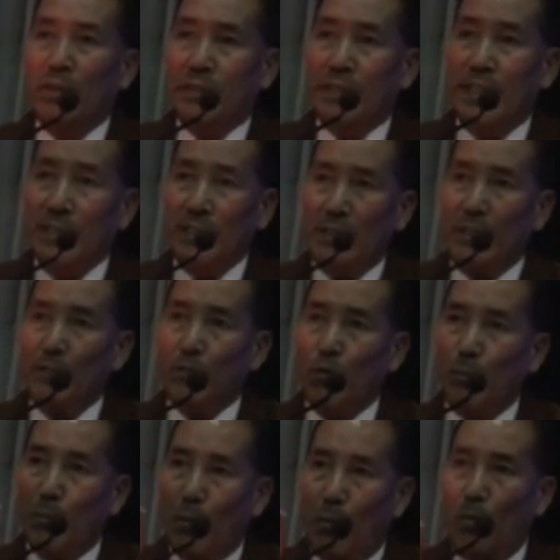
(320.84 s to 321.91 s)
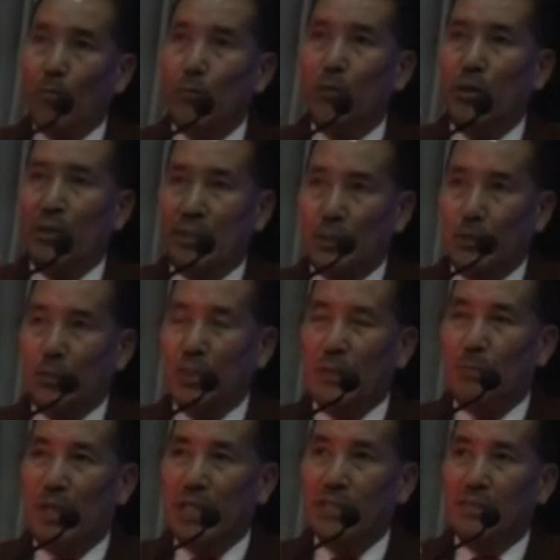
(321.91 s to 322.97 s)
then if you perform your
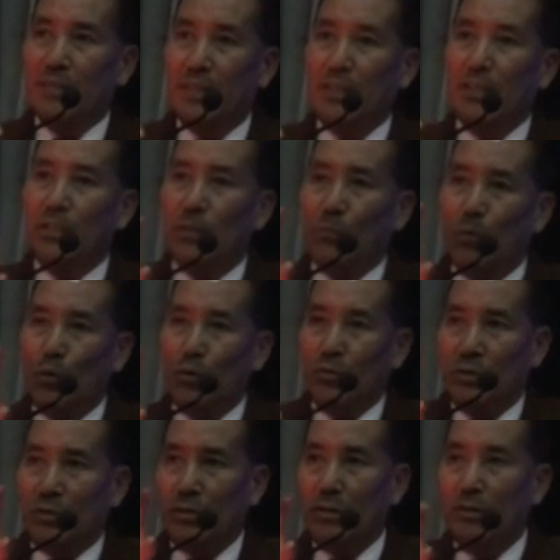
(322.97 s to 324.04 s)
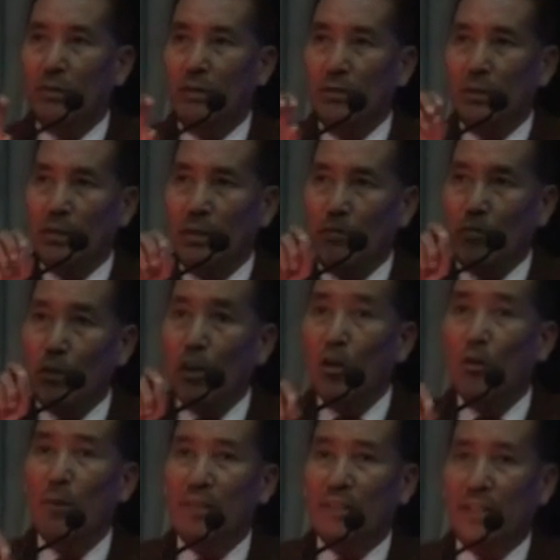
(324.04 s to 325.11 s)
duty best, that is the most
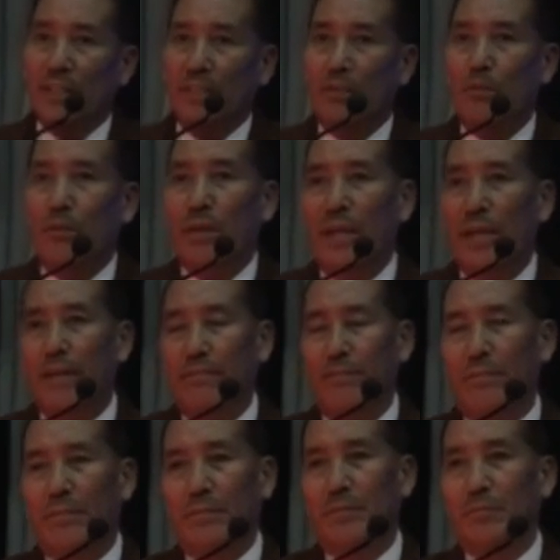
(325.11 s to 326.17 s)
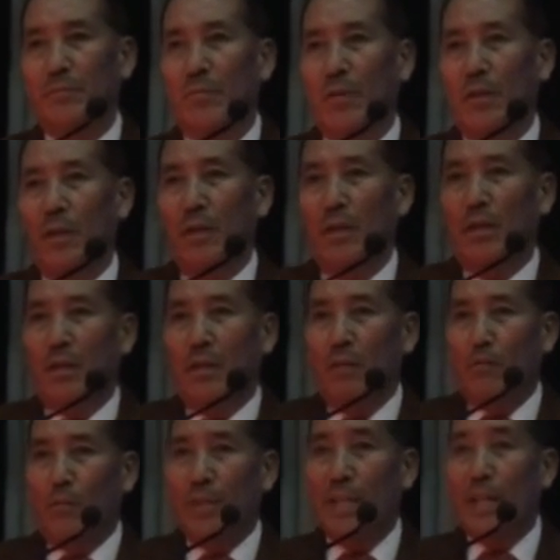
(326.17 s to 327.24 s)
valuable thing in your life.
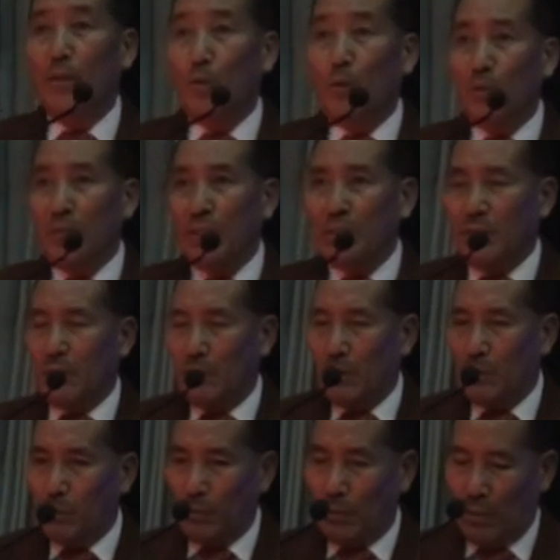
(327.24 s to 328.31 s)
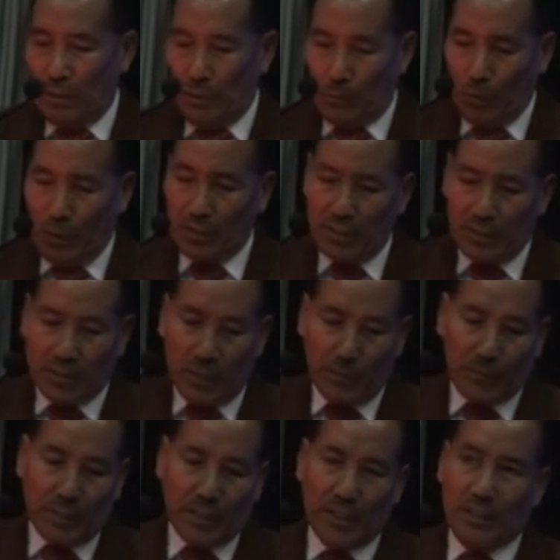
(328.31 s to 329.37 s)
When I wrote this police exam
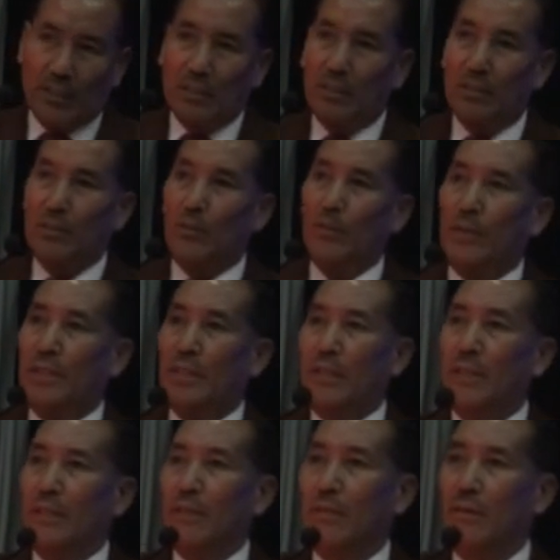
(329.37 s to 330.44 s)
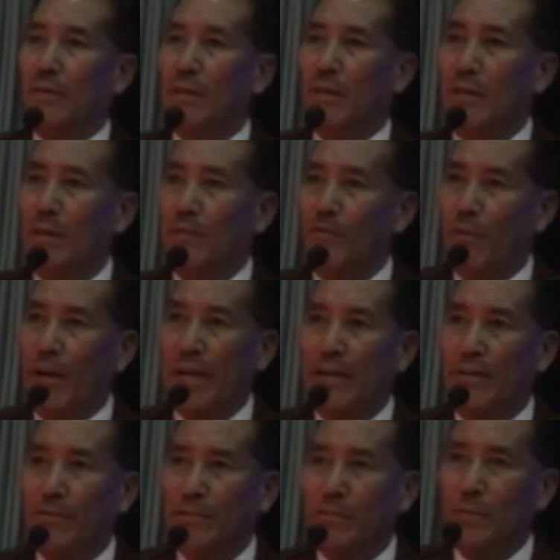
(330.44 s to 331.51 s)
in
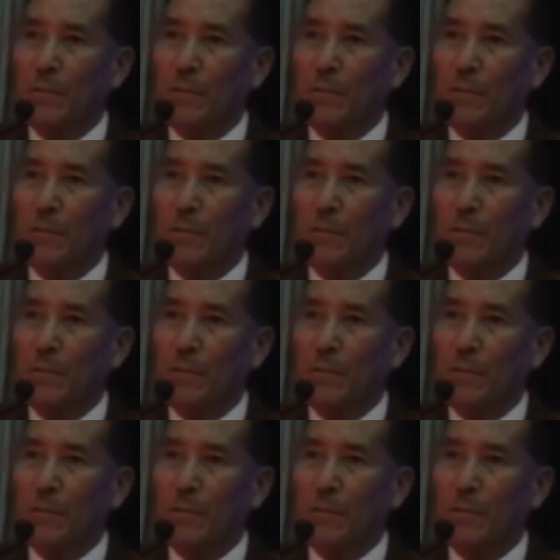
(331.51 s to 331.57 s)
1975,